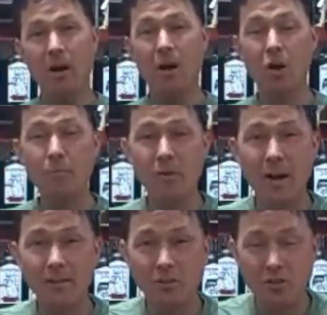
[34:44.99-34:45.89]
I hope you
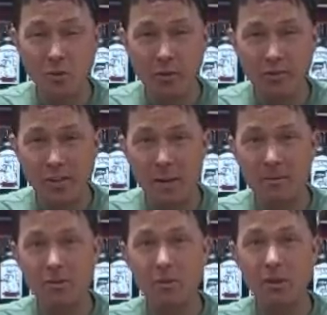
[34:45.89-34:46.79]
guys enjoyed this
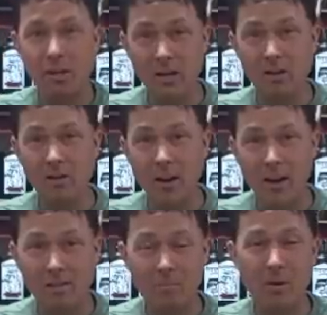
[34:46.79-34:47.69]
episode here
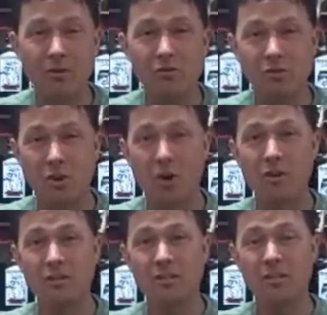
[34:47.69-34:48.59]
at the Monster
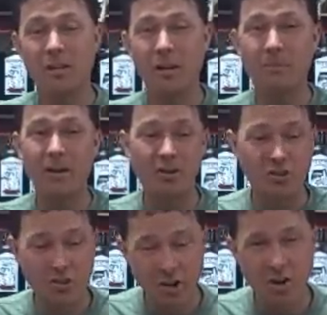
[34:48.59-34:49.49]
Gardens today. I mean, I
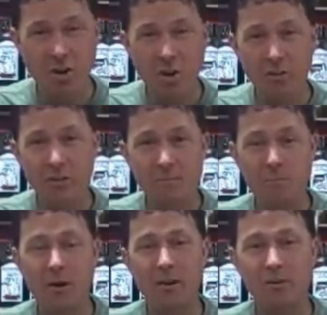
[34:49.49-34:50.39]
share all these
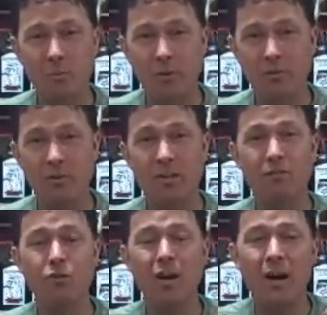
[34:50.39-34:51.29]
products with you to
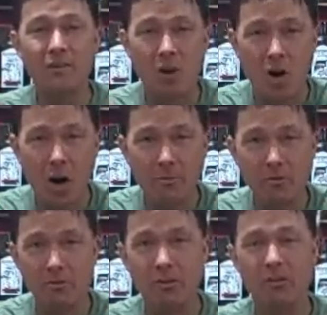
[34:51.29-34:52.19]
give you guys
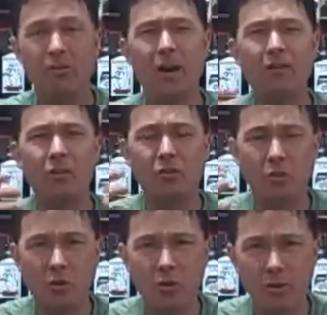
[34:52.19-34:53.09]
options, to give you guys
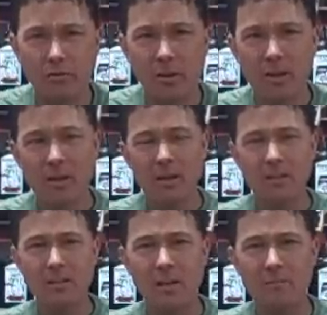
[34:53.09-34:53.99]
alternatives
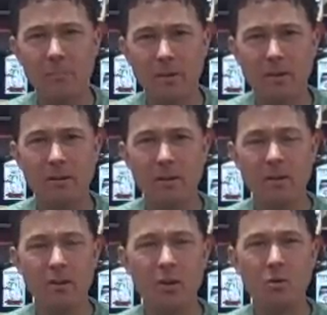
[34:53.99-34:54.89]
instead of being,
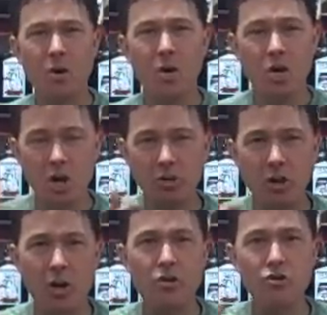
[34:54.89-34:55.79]
you know,
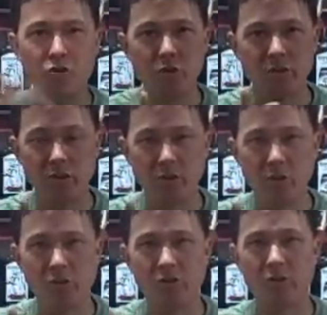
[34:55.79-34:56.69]
hooked on nutrient
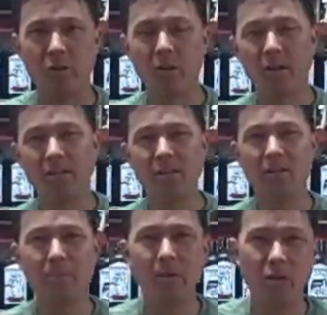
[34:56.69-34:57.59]
solution,
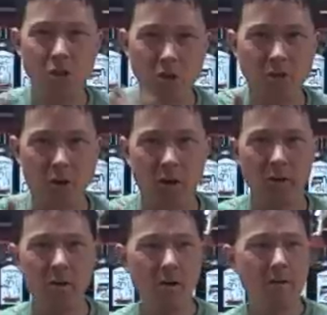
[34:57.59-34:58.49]
instead of being hooked
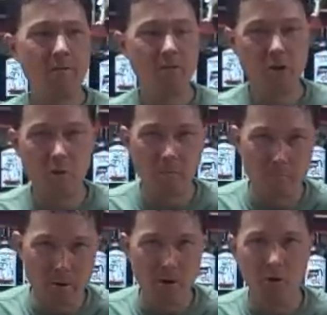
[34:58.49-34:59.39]
on, you know,
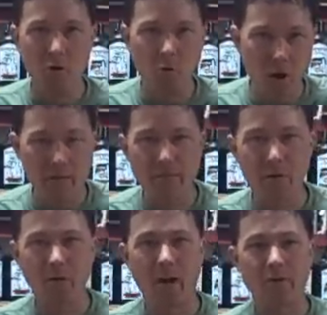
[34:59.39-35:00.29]
miracle craft
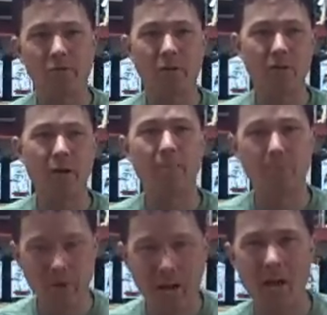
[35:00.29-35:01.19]
fertilizers that you got
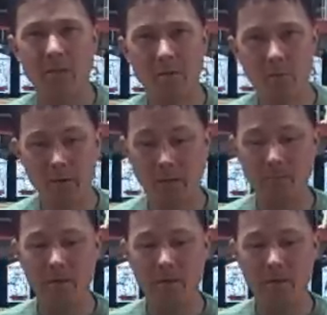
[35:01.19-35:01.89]
to put out every week.